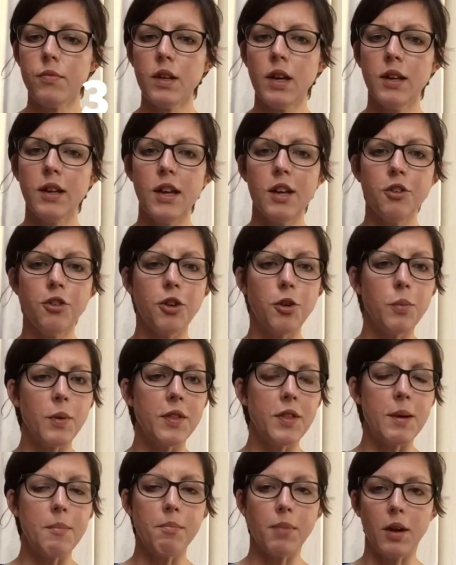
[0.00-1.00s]
an issue with
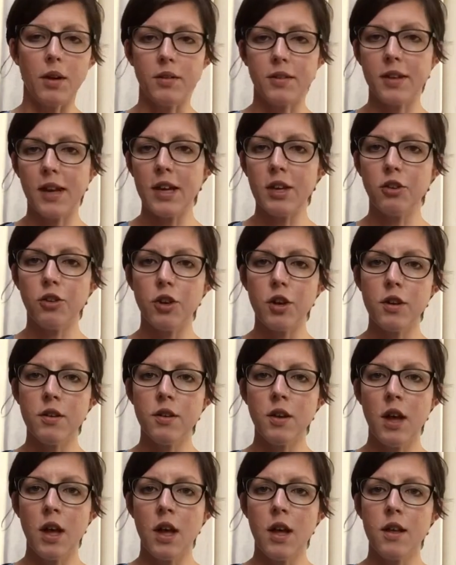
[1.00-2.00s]
implantation,
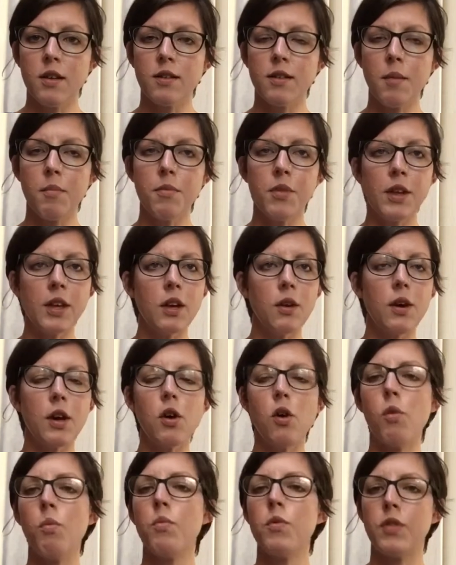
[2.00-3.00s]
something going
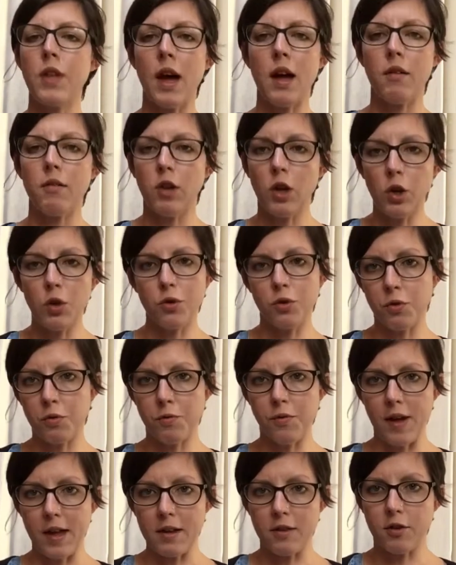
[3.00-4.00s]
on with that luteal
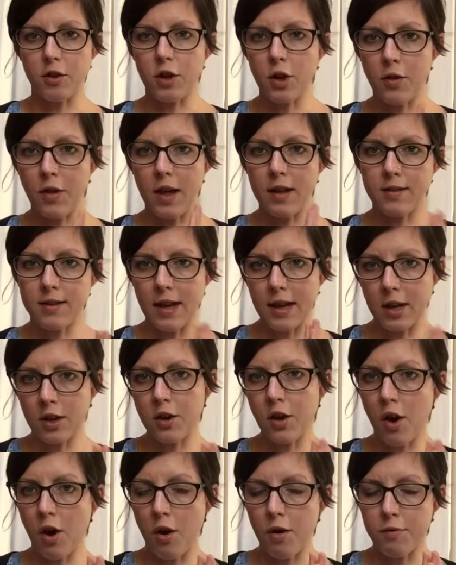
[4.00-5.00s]
phase, you know, that second
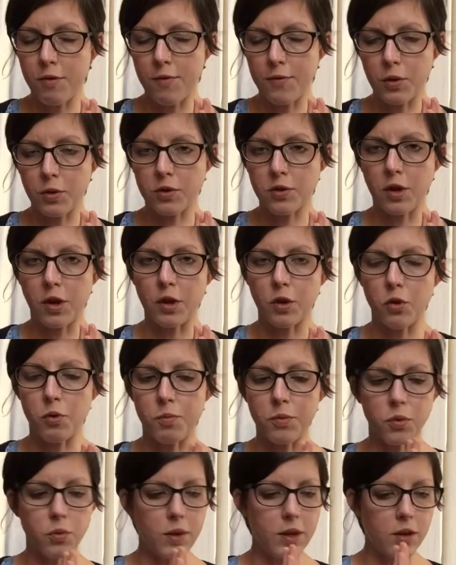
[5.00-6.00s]
half of your cycle
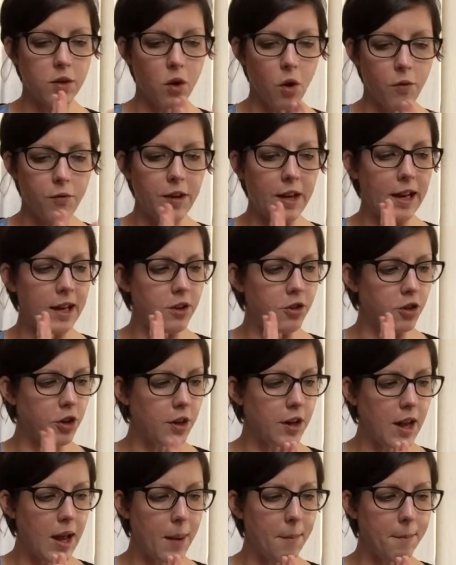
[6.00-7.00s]
between
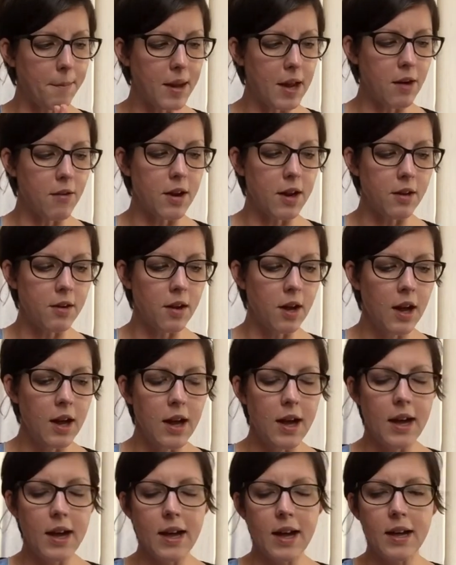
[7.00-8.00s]
ovulation and period.
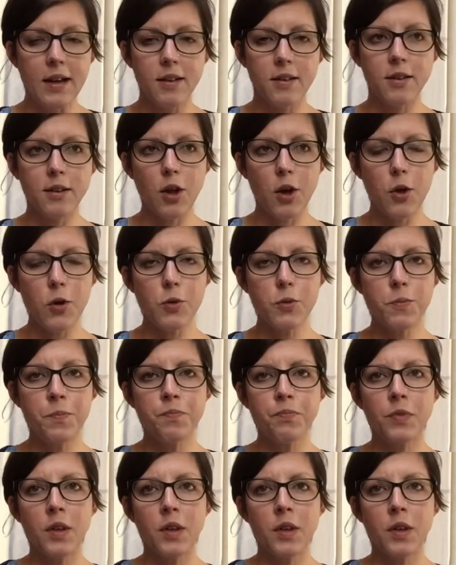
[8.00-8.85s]
So